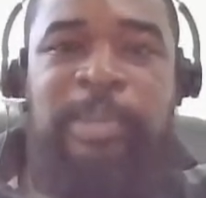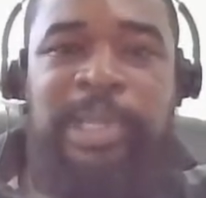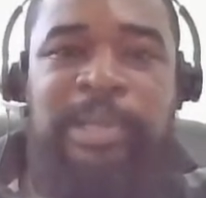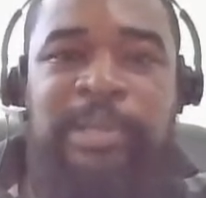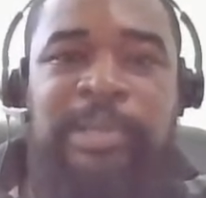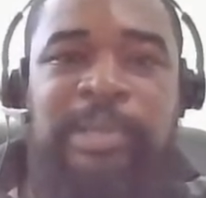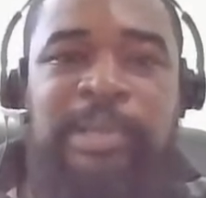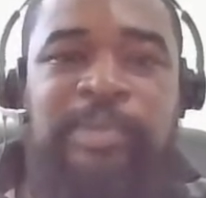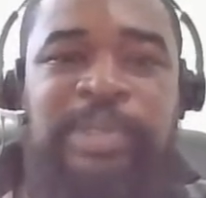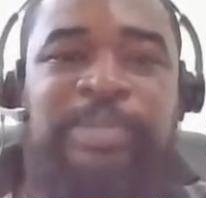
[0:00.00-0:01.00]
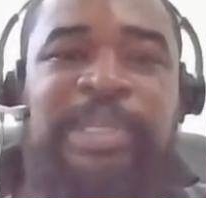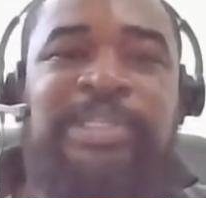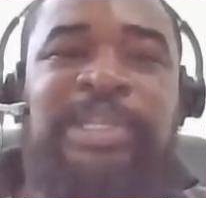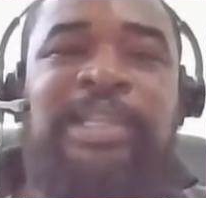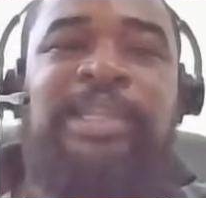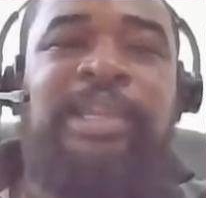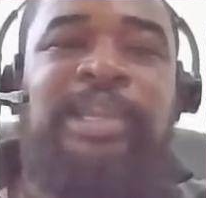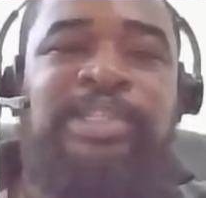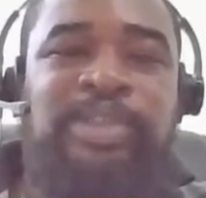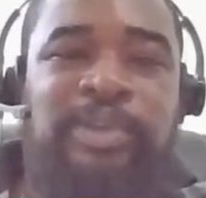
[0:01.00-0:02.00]
republic, which means that the
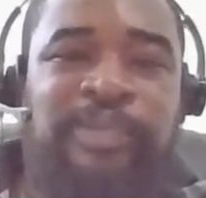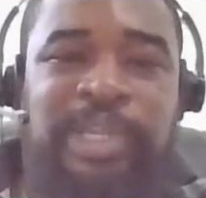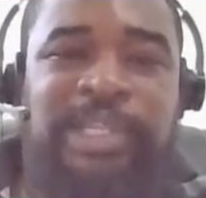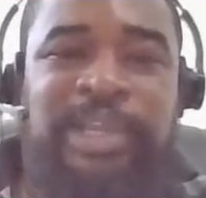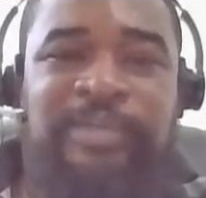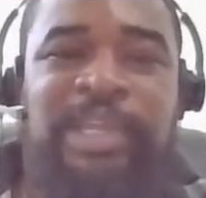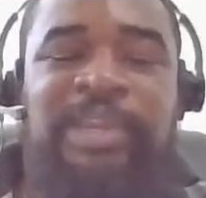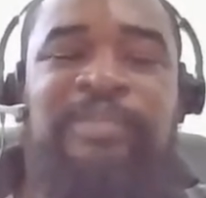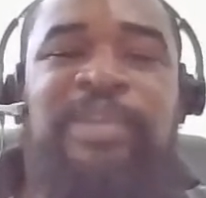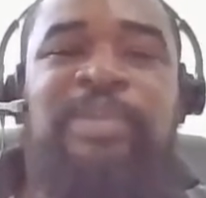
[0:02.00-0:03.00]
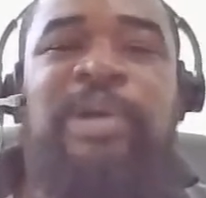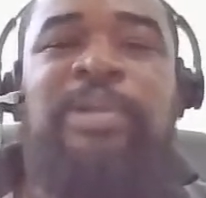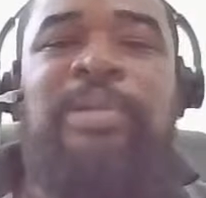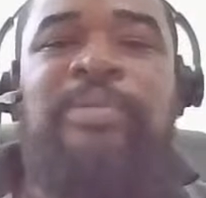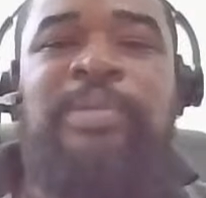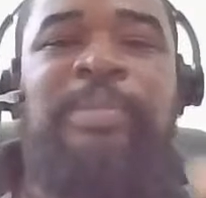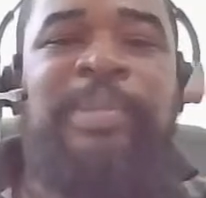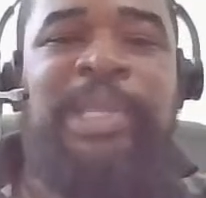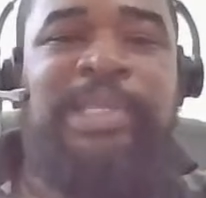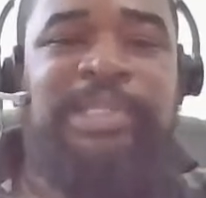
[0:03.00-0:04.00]
sovereignty of the individual will
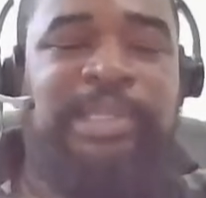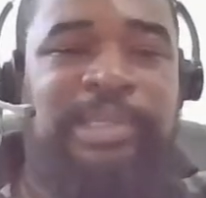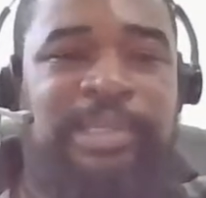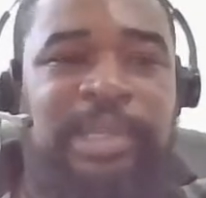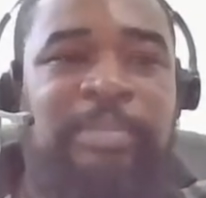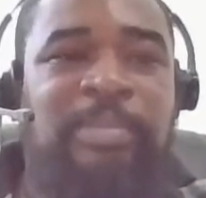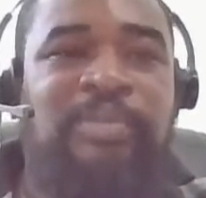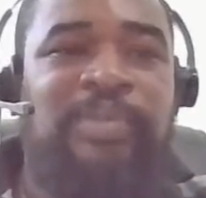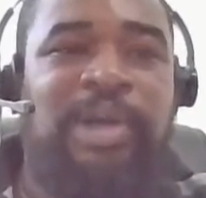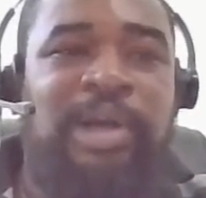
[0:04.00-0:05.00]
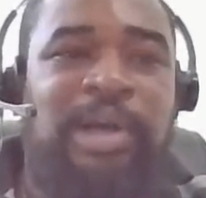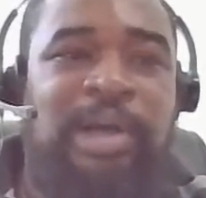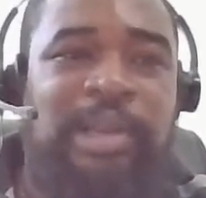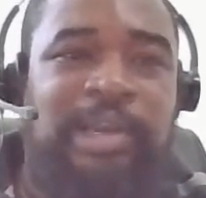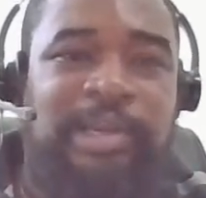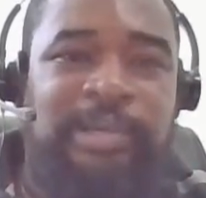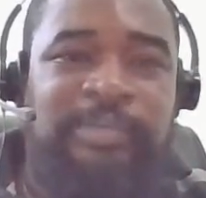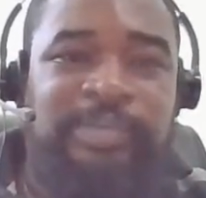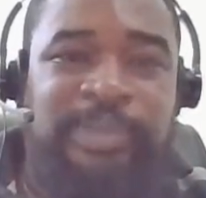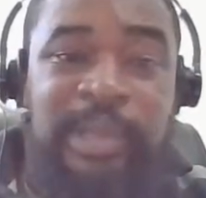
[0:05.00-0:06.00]
be placed above
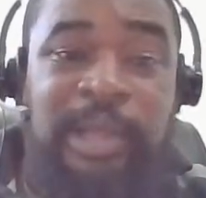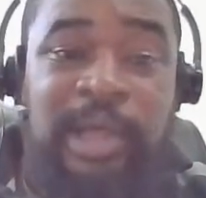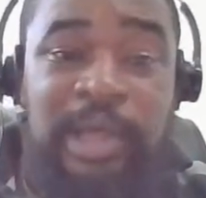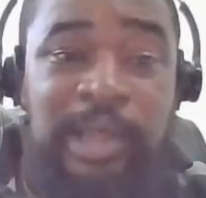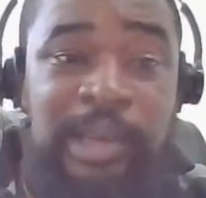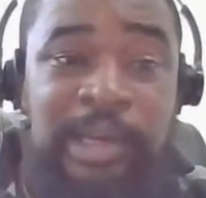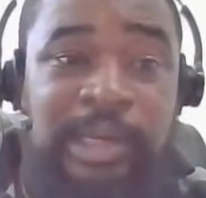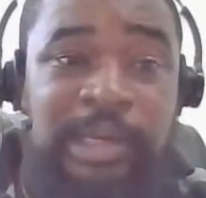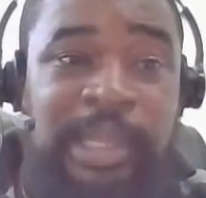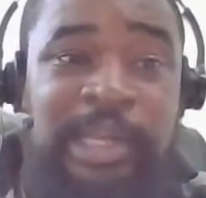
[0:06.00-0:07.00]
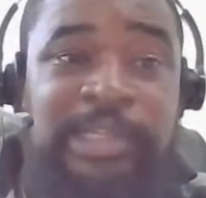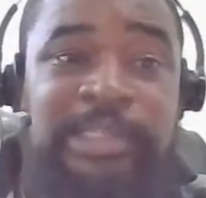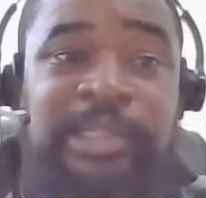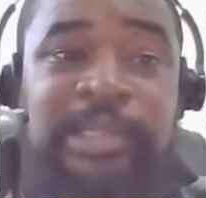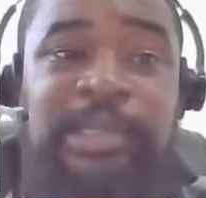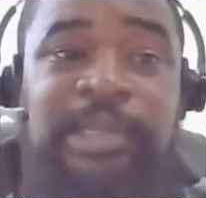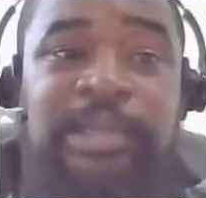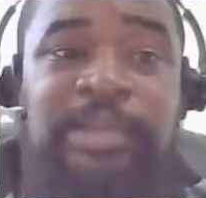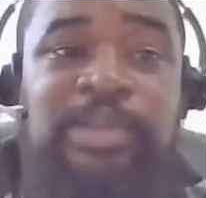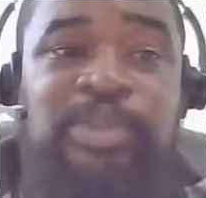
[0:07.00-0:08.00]
all else.
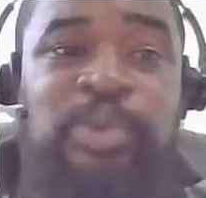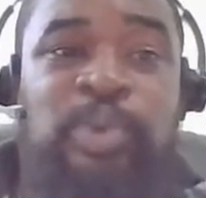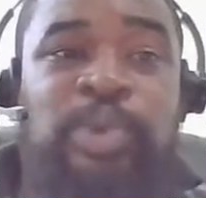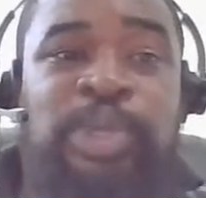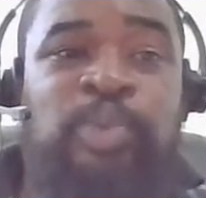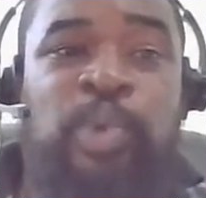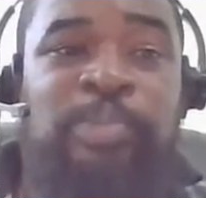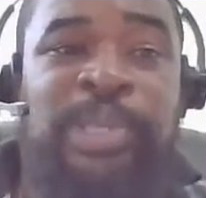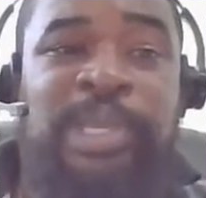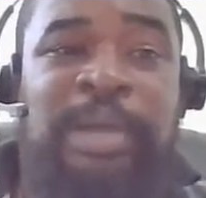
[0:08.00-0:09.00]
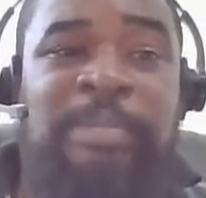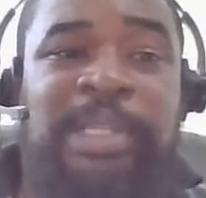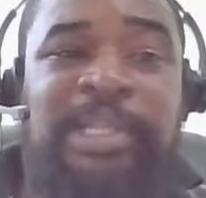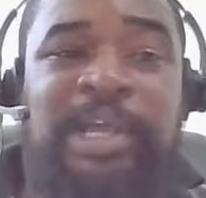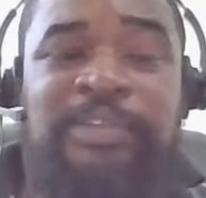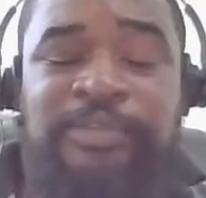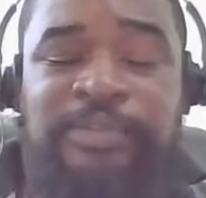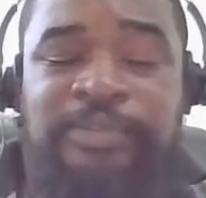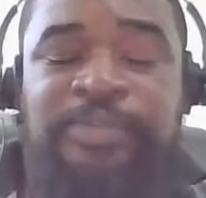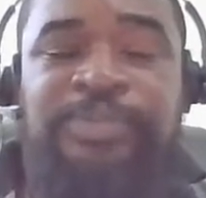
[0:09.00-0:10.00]
So it won't be a matter of,